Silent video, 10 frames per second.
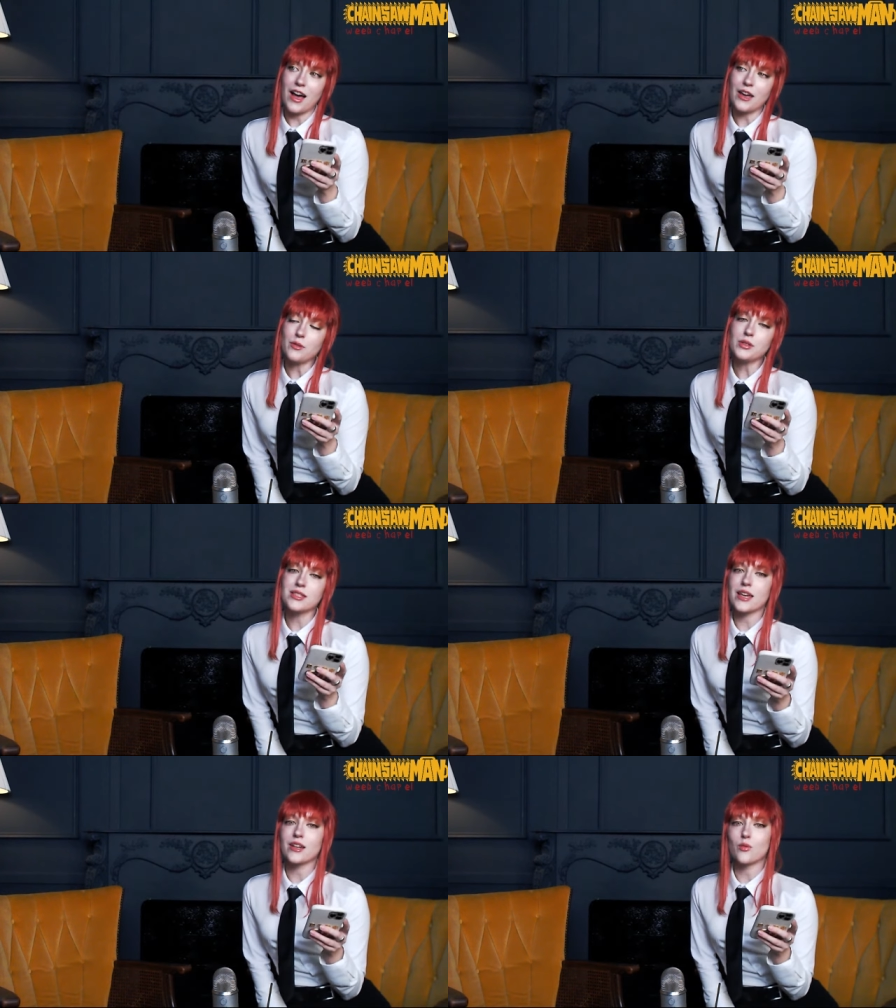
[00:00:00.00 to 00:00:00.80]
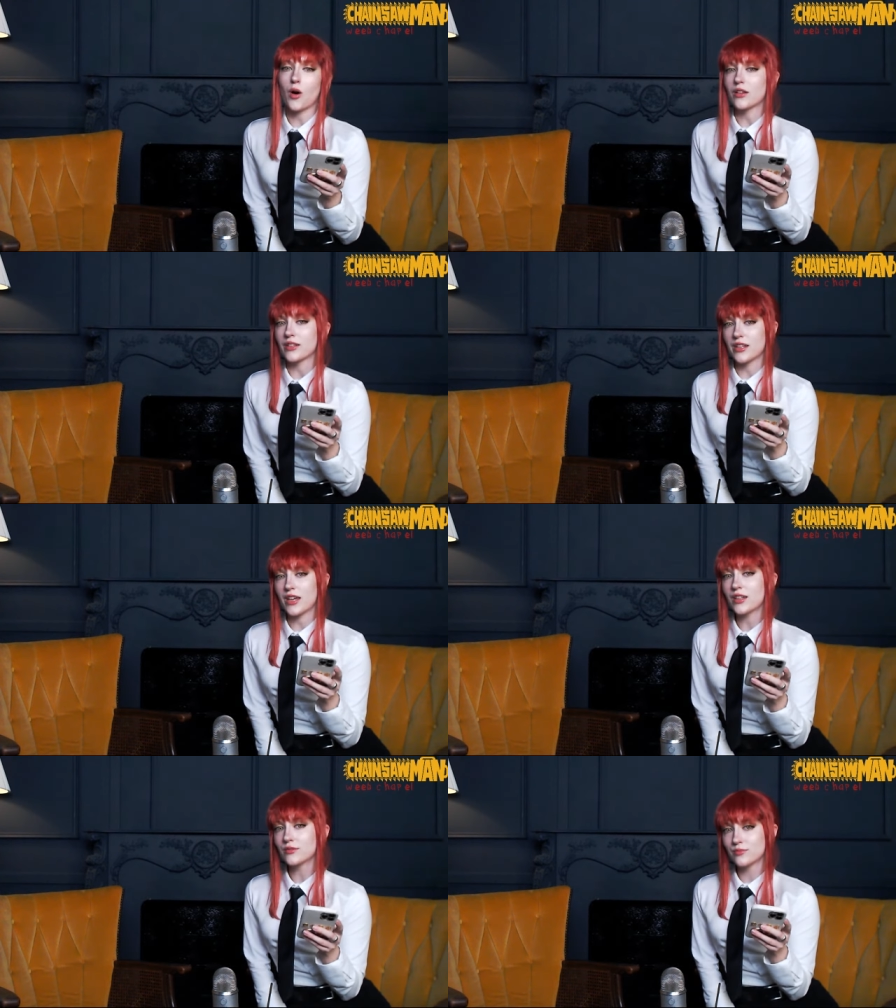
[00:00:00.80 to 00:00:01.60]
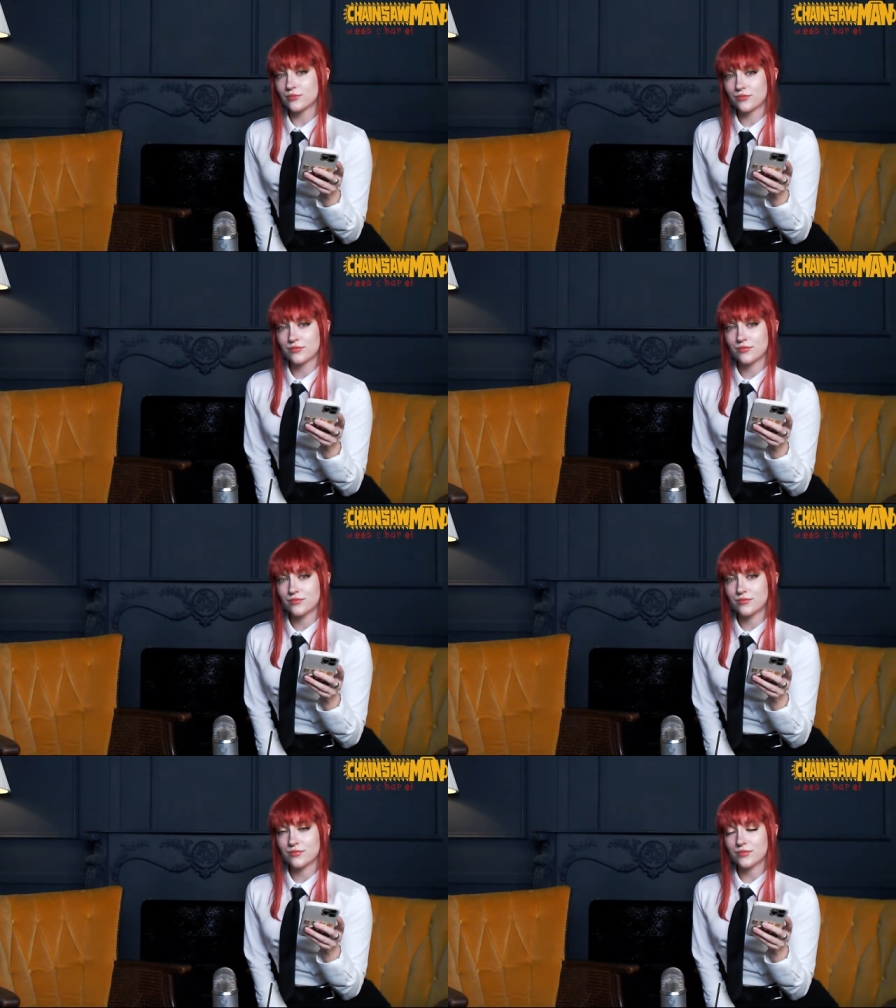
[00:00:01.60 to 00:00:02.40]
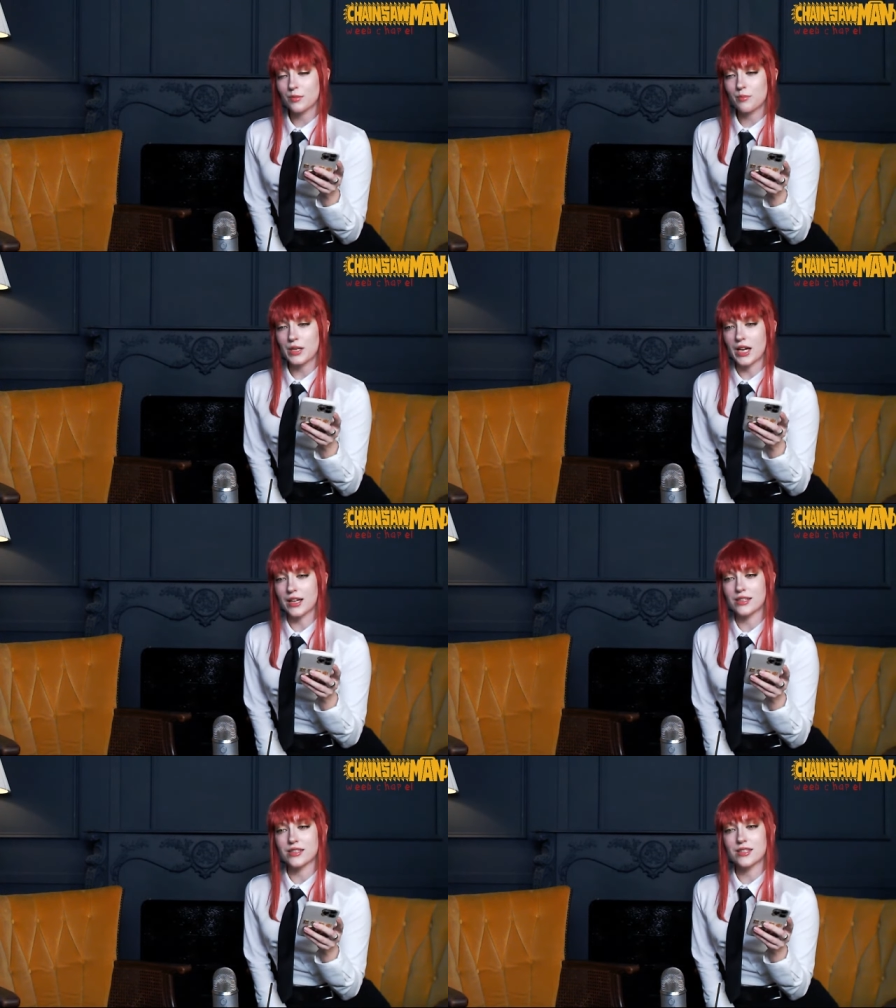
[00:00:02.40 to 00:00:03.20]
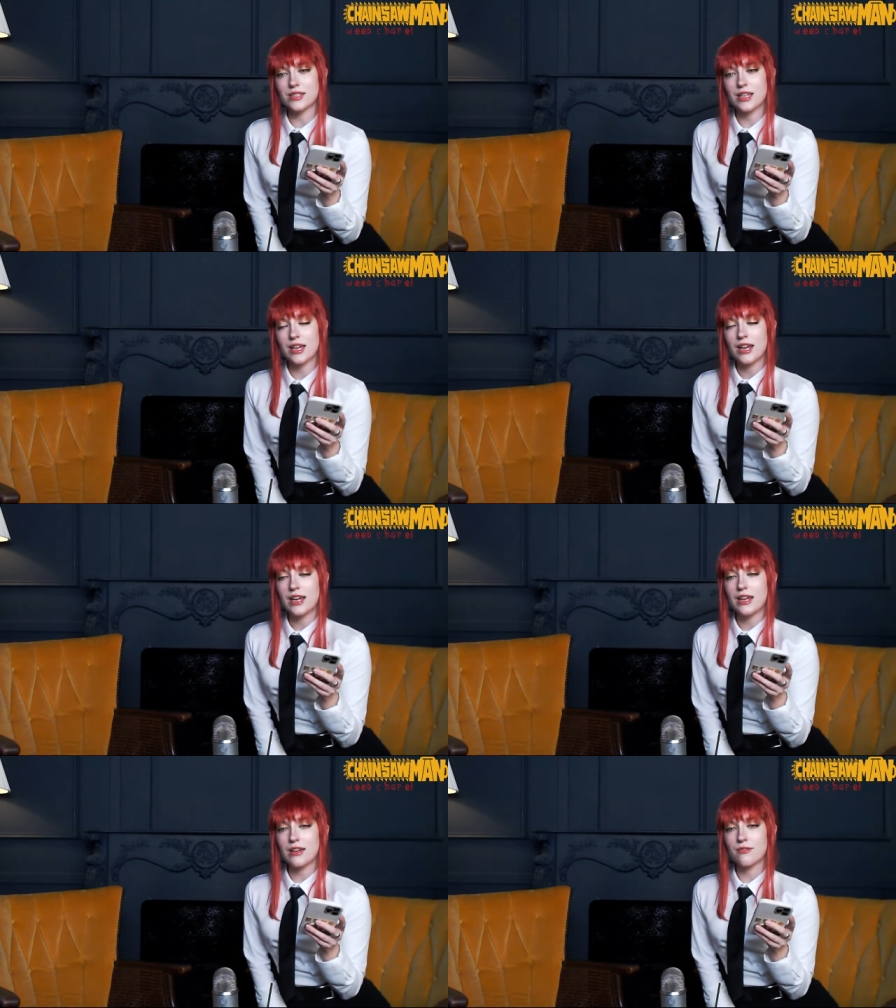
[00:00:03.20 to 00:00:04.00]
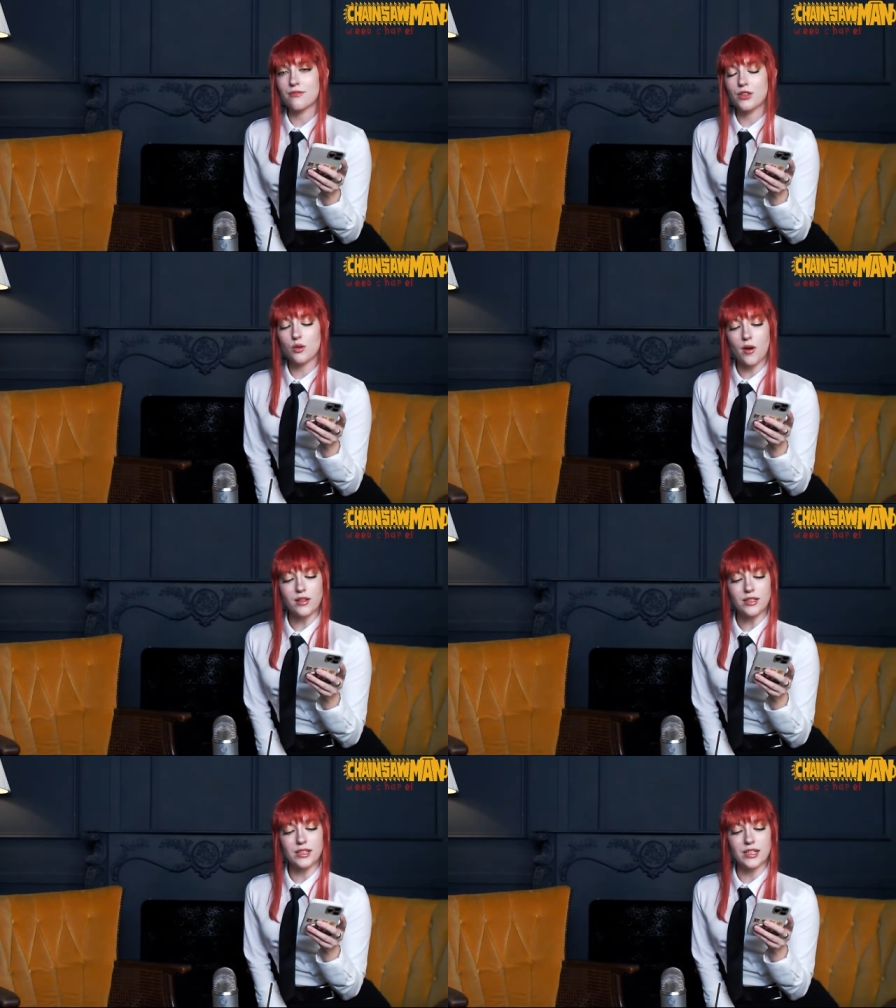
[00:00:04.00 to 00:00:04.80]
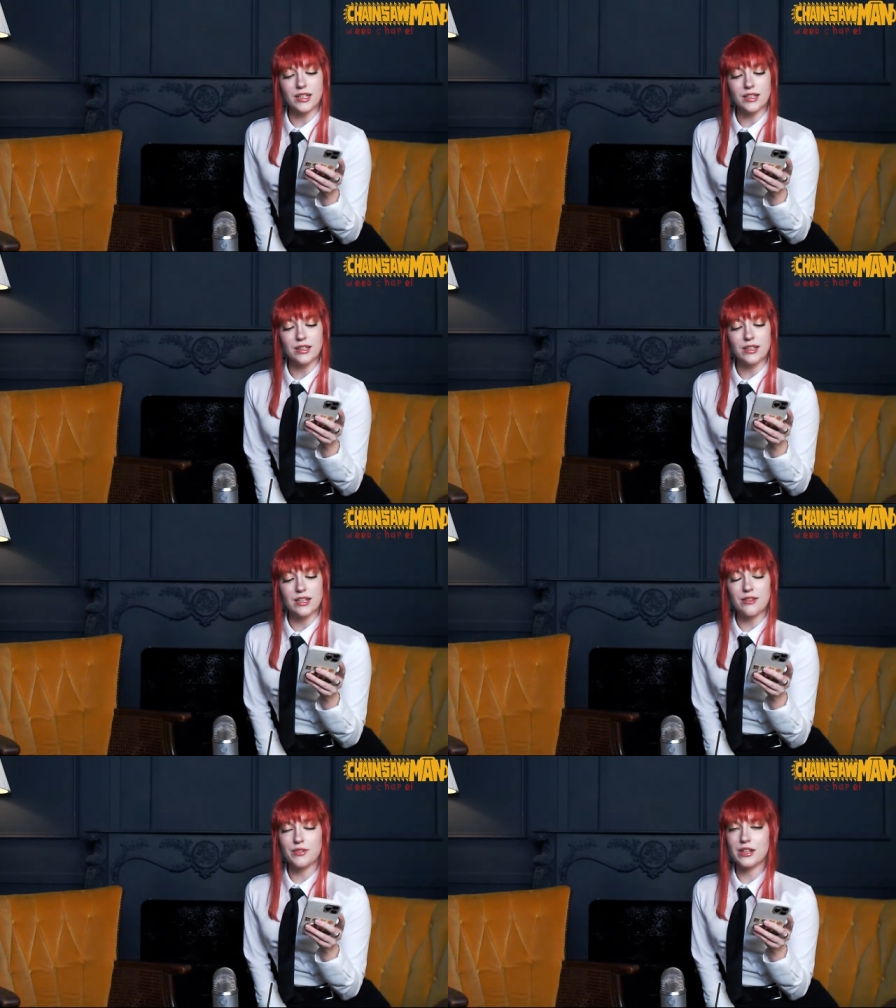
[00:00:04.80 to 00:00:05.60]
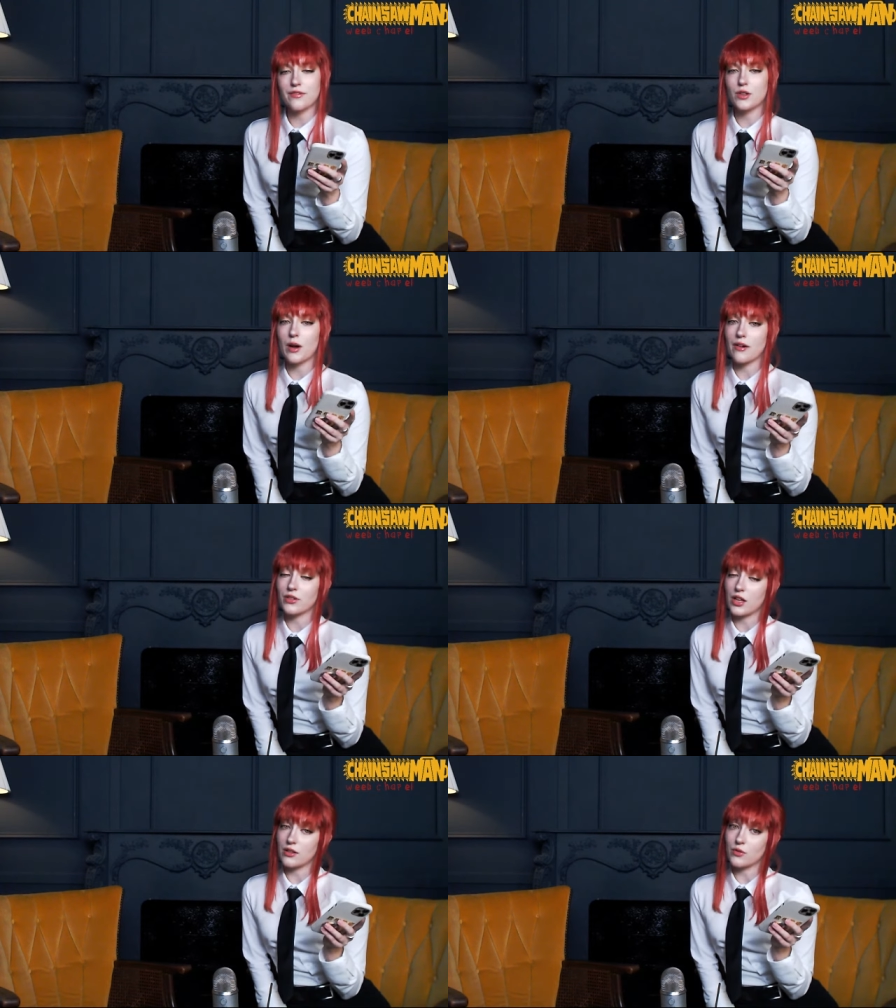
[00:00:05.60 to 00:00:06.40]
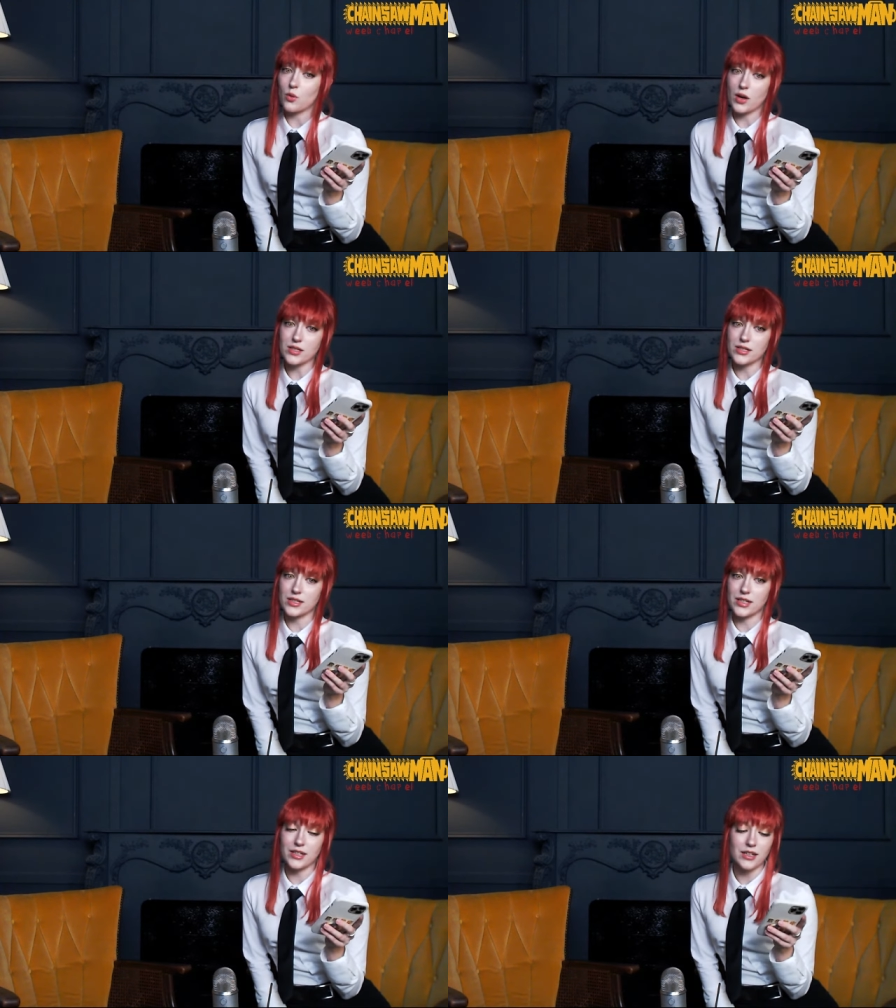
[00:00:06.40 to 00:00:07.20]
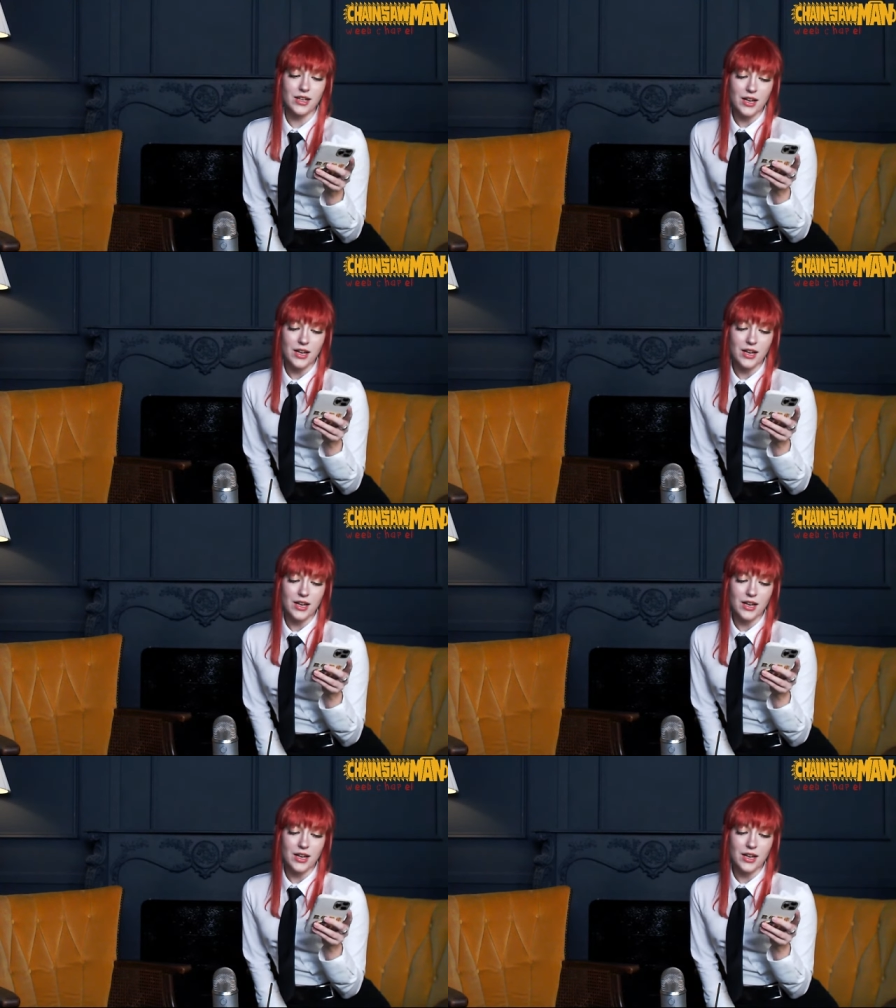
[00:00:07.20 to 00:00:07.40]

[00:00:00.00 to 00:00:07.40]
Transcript: I would say quality, because if the quality, even if you have a lot of quantity,